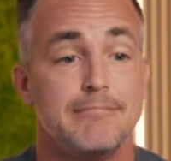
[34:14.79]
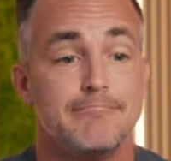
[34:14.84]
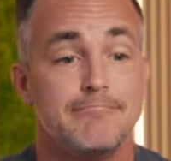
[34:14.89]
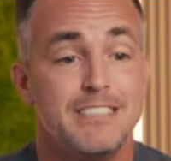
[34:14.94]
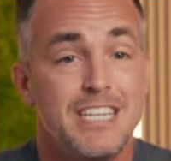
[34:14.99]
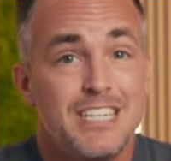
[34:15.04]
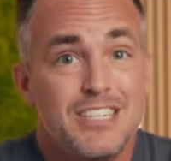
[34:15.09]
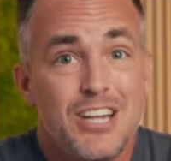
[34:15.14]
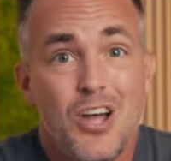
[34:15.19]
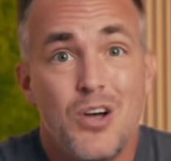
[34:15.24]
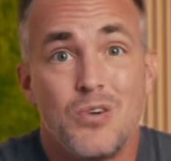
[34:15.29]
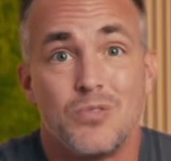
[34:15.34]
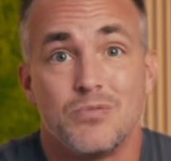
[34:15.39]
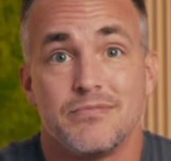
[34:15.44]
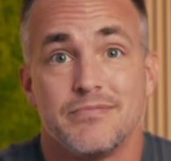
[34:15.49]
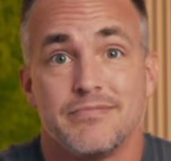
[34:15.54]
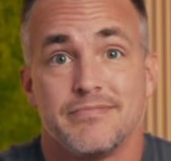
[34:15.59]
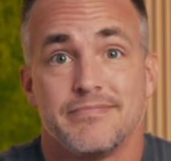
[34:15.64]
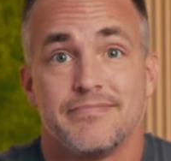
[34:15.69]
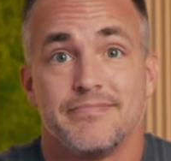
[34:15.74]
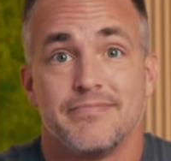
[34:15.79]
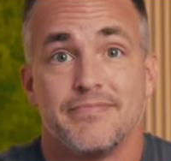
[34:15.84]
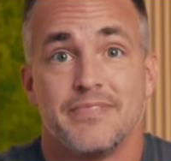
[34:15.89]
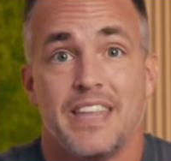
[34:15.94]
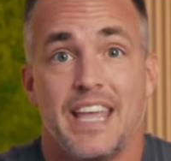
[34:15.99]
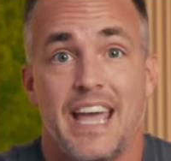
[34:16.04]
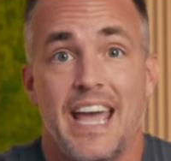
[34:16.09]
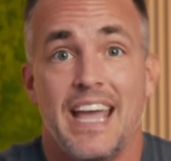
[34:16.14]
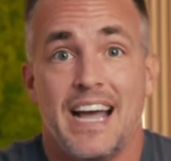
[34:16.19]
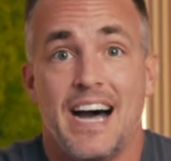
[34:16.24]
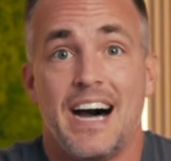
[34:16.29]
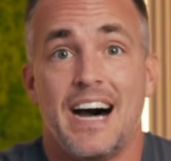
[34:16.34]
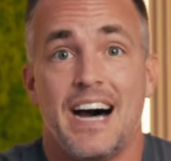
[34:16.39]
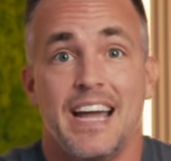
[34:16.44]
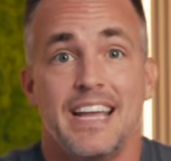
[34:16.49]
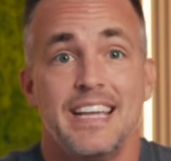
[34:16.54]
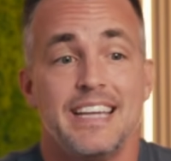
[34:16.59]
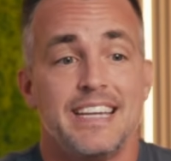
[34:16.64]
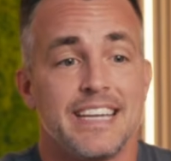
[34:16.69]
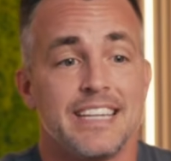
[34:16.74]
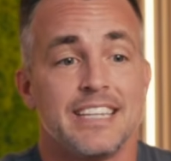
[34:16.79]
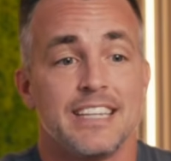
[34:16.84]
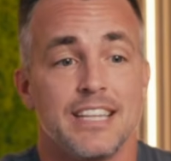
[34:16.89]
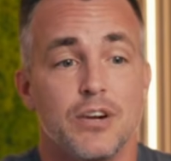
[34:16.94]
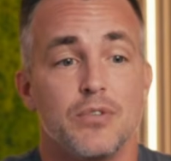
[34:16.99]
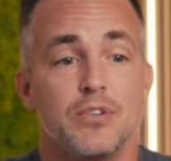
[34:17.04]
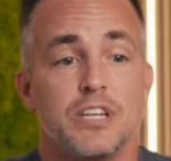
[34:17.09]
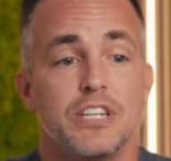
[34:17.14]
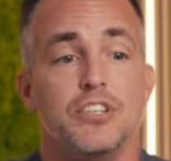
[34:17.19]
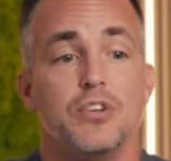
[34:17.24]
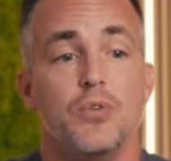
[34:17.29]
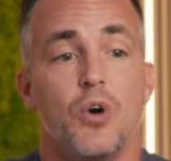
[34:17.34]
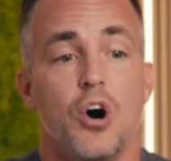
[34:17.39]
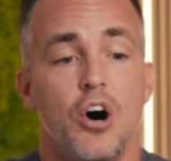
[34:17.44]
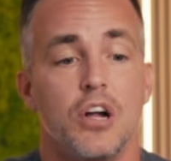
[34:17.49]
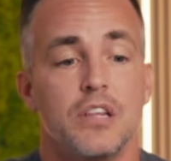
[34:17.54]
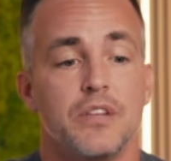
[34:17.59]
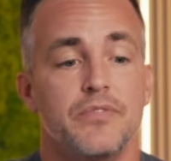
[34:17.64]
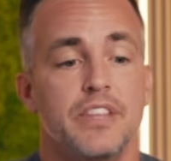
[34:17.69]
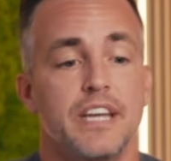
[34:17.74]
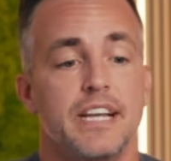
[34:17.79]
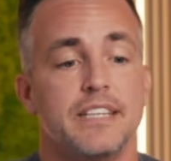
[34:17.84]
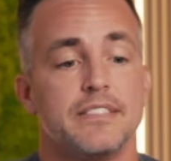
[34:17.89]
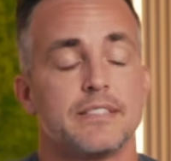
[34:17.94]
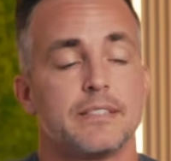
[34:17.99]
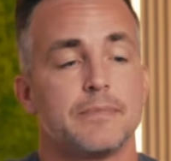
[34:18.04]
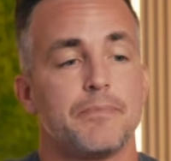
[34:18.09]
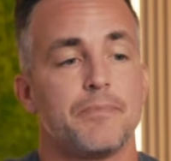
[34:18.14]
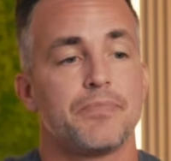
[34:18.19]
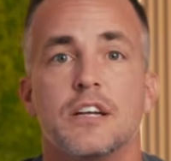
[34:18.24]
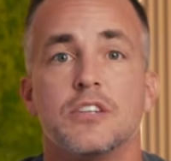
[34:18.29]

You don't. AI can literally do all of this.